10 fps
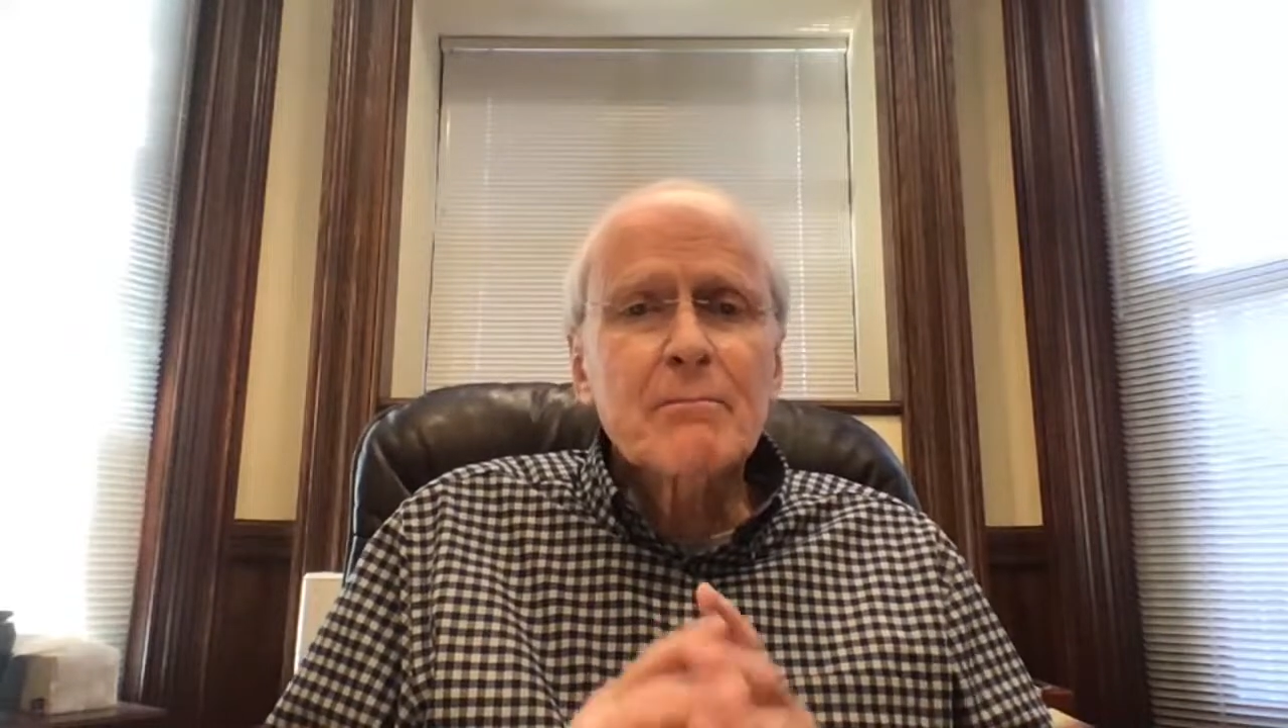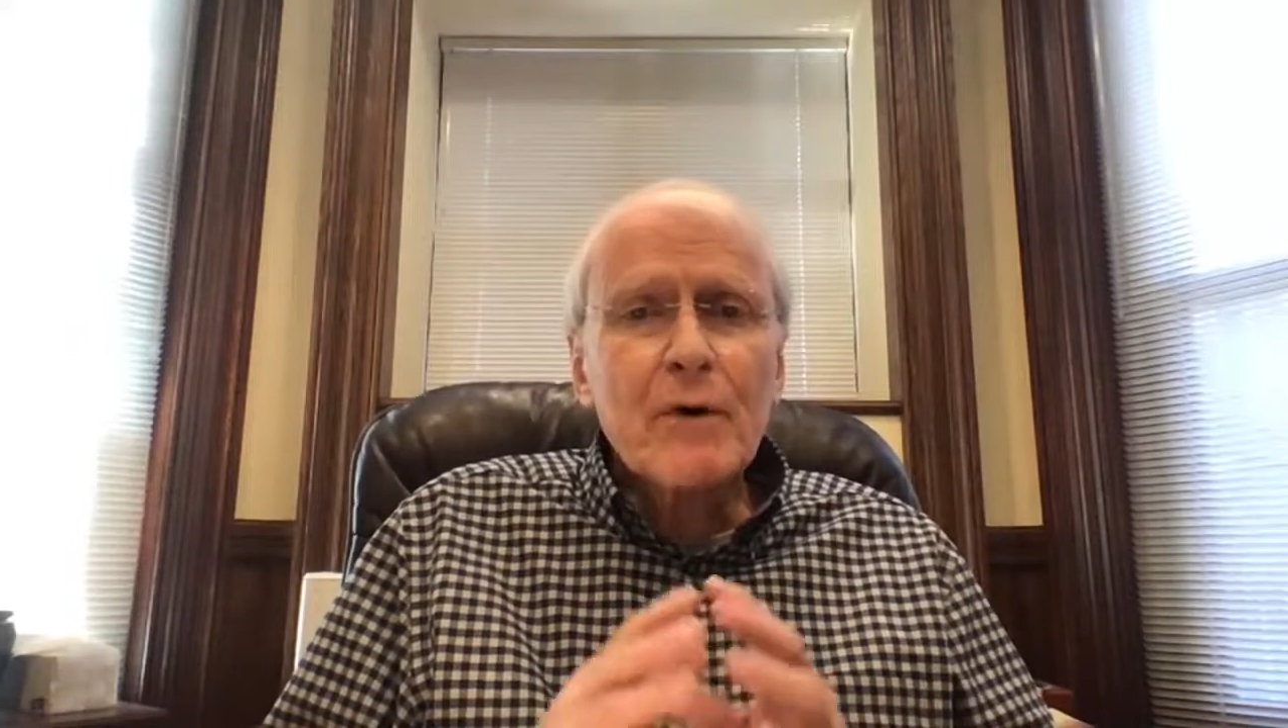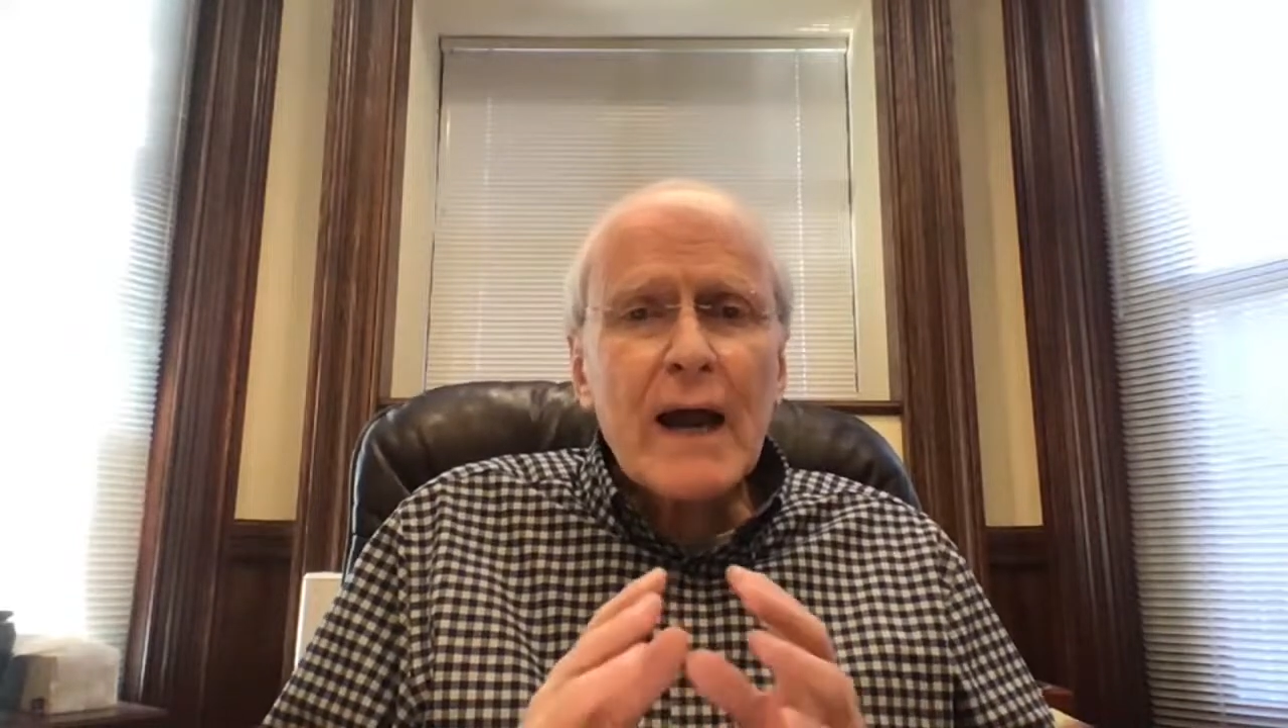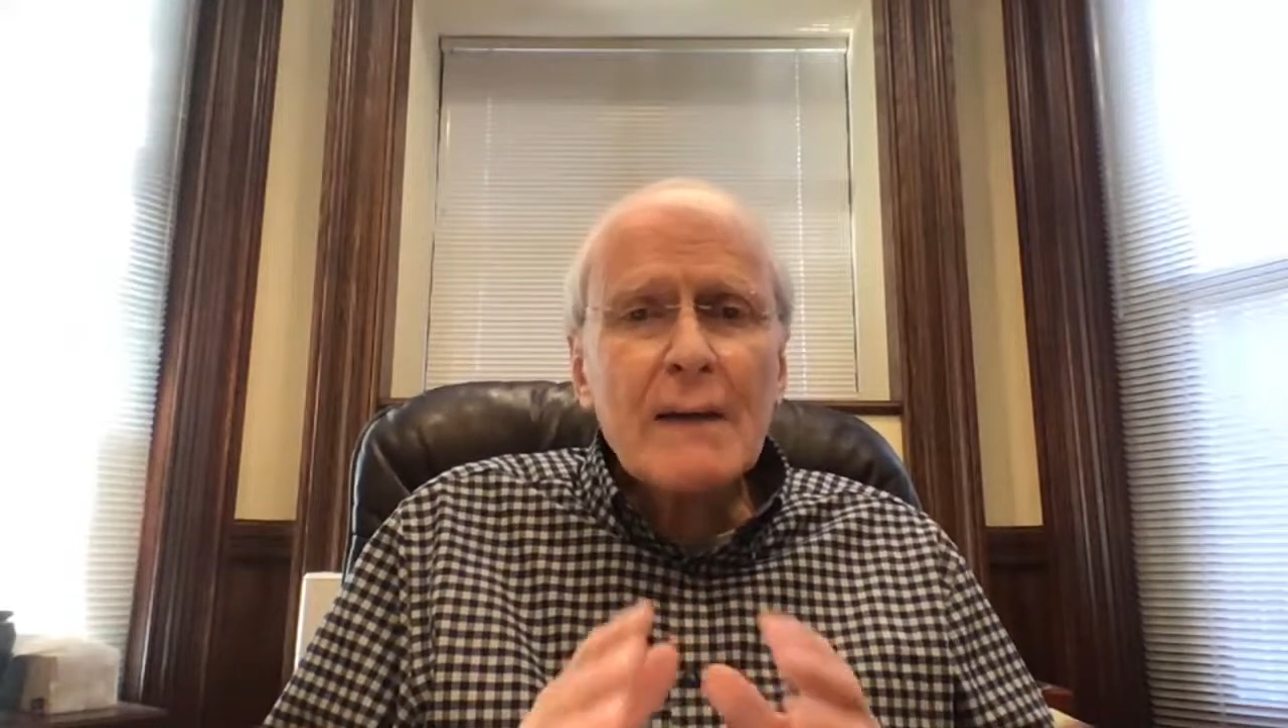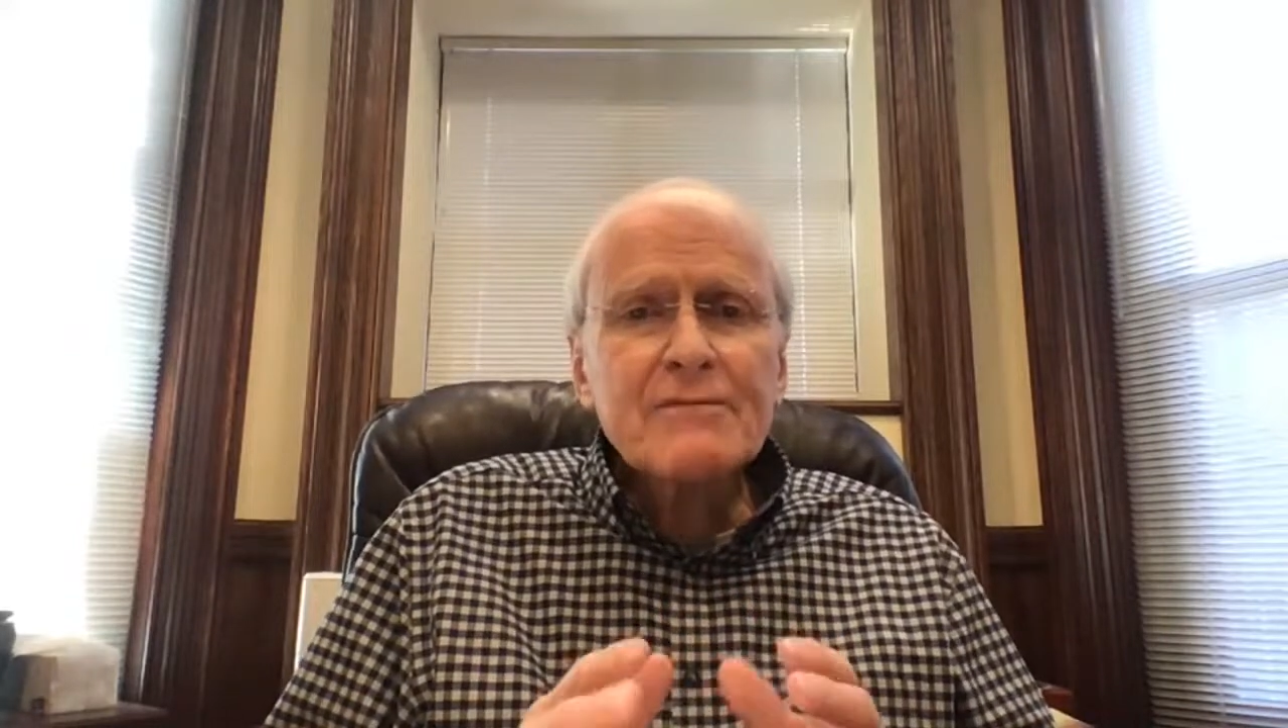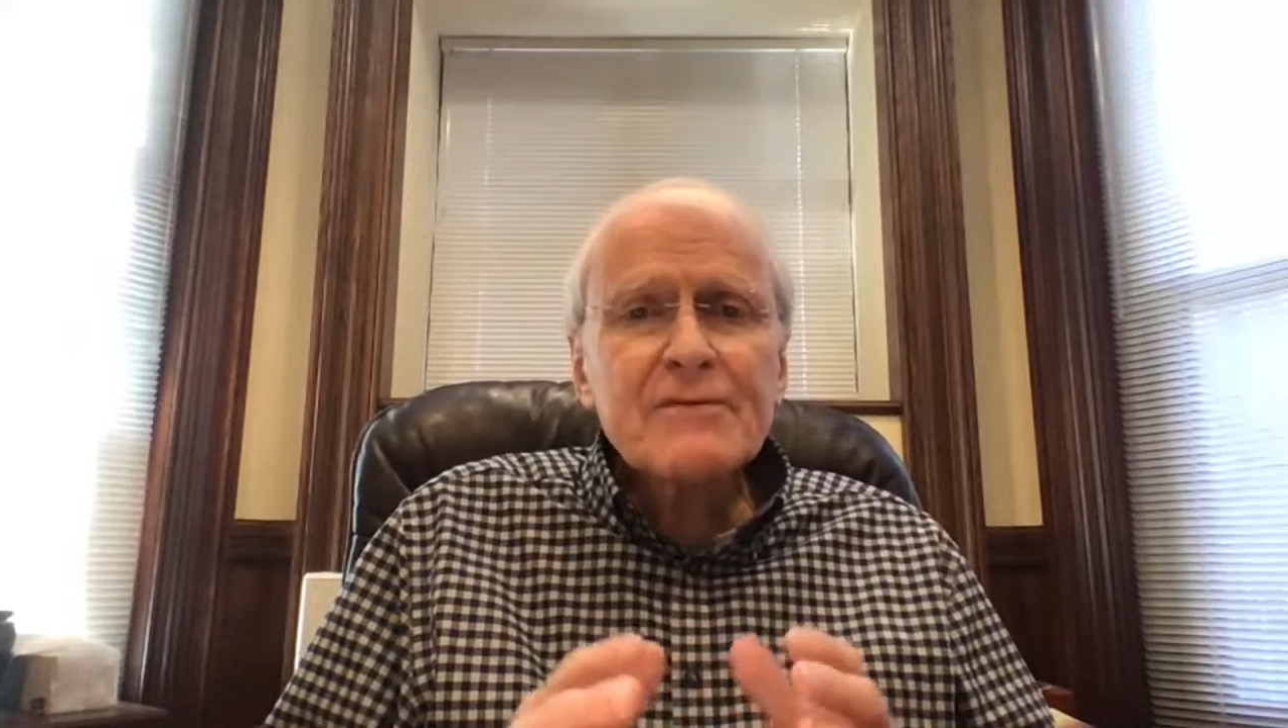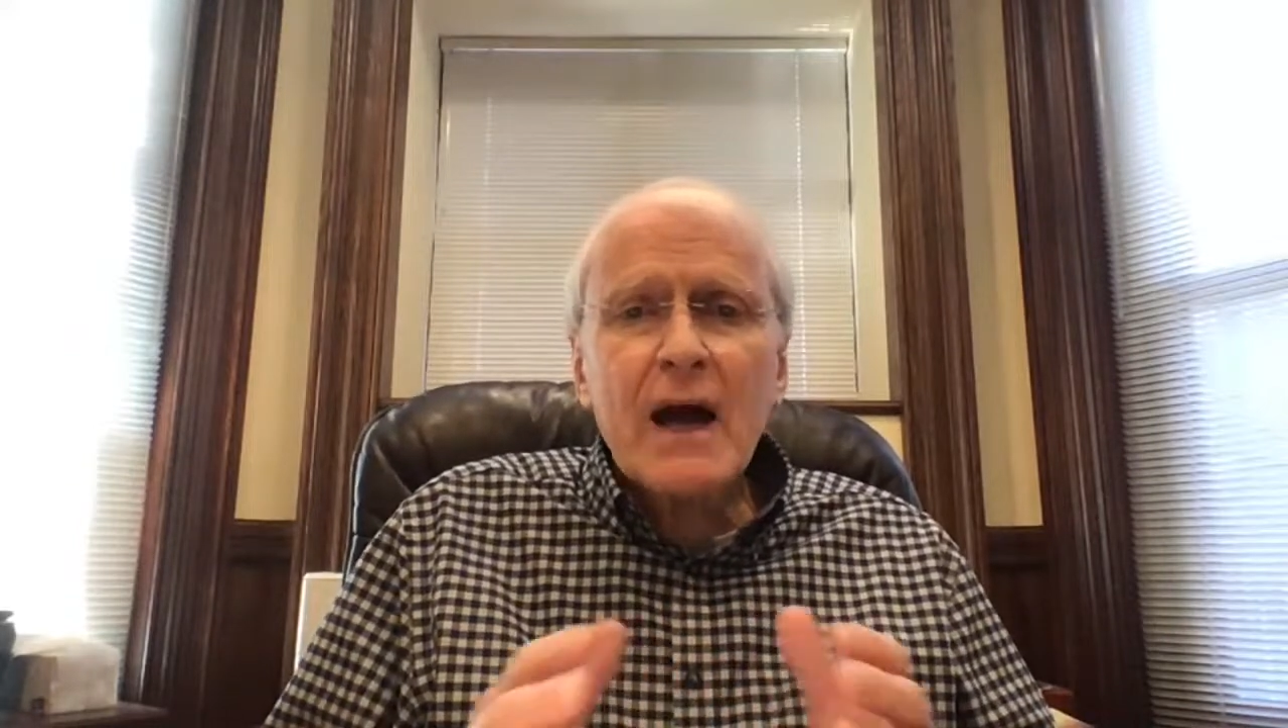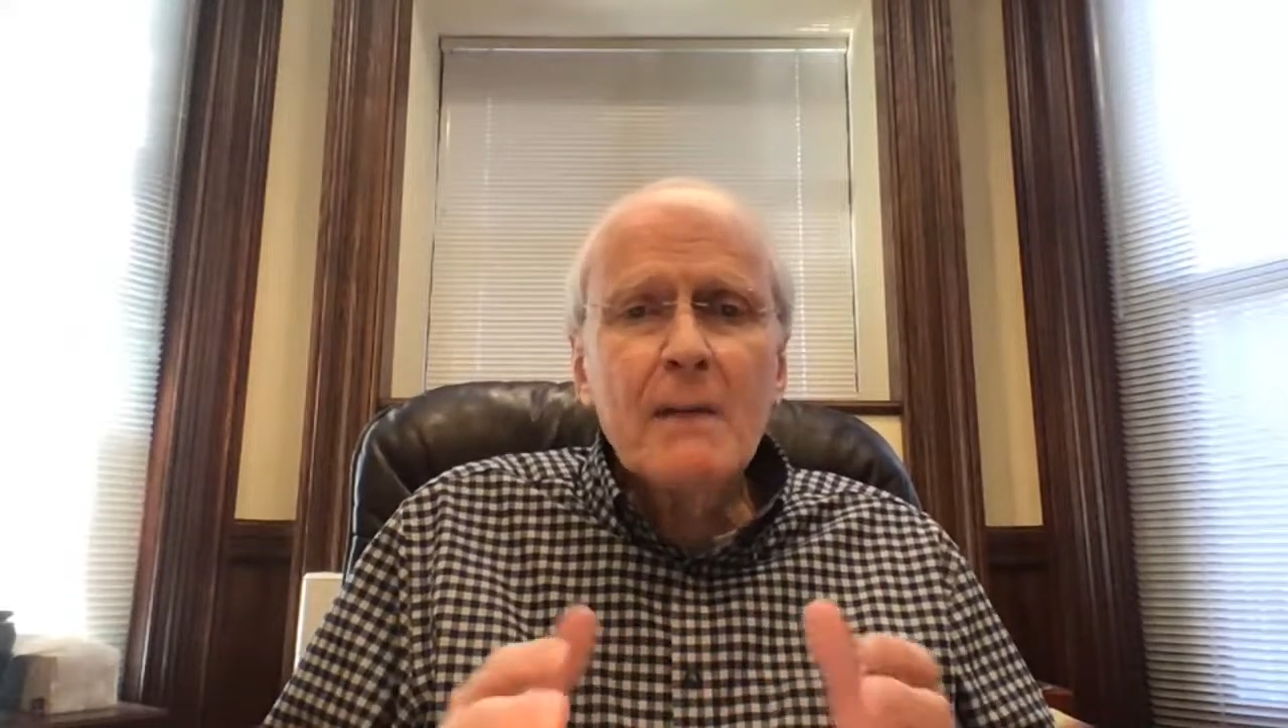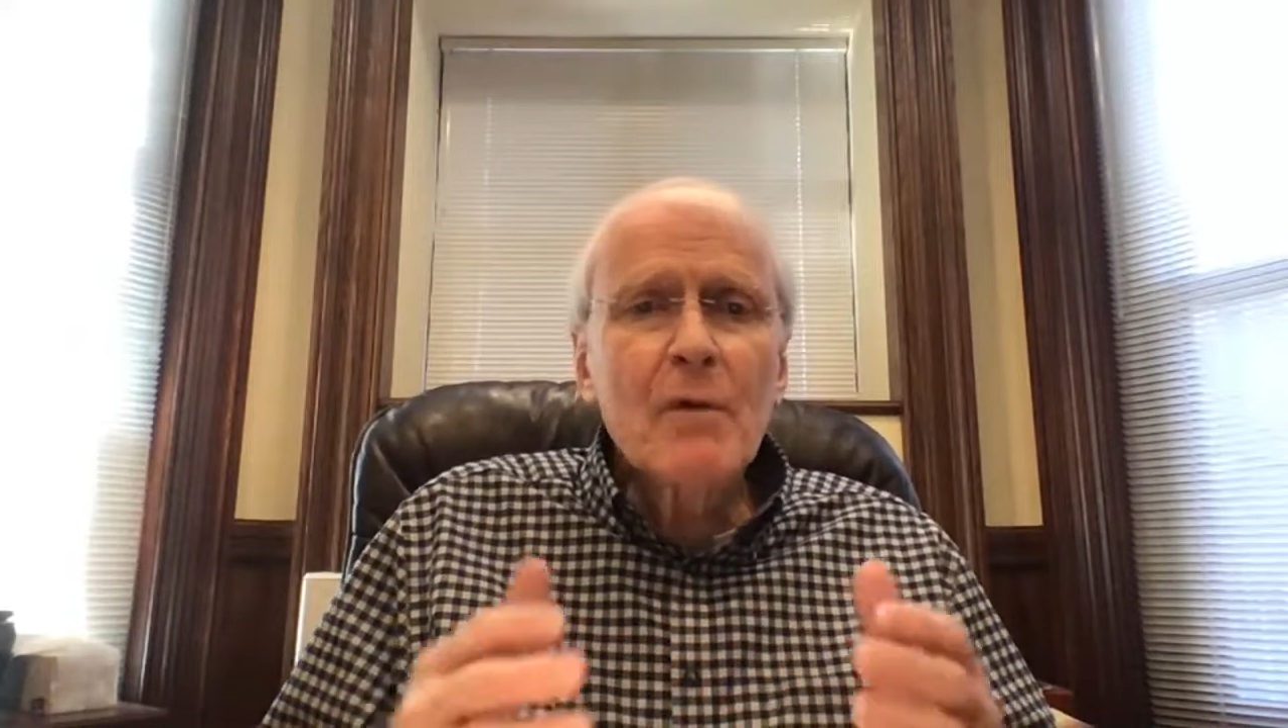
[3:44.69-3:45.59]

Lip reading: perhaps not